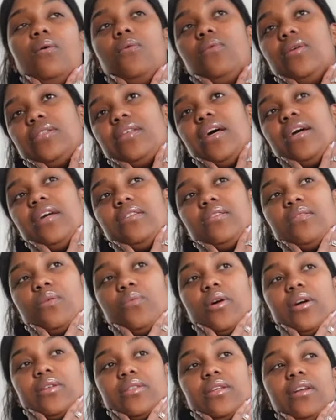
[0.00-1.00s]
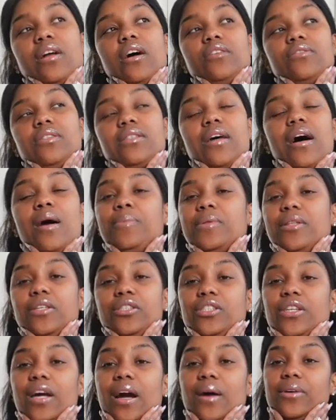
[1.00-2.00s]
once I get some work done, I'll just hop in the
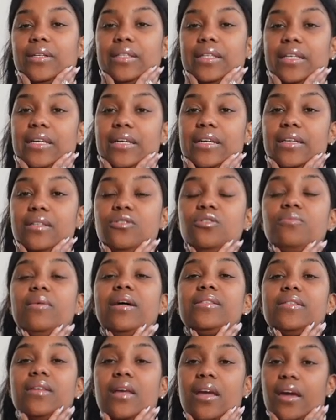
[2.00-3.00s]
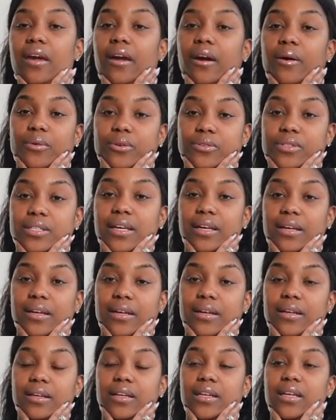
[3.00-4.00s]
shower then, do my skincare
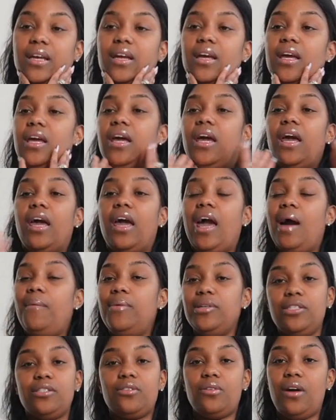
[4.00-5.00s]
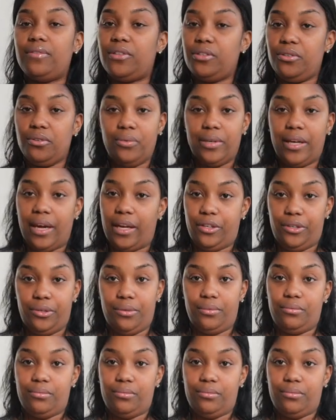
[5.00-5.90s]
routine. And we're just gonna have to do what we gotta do.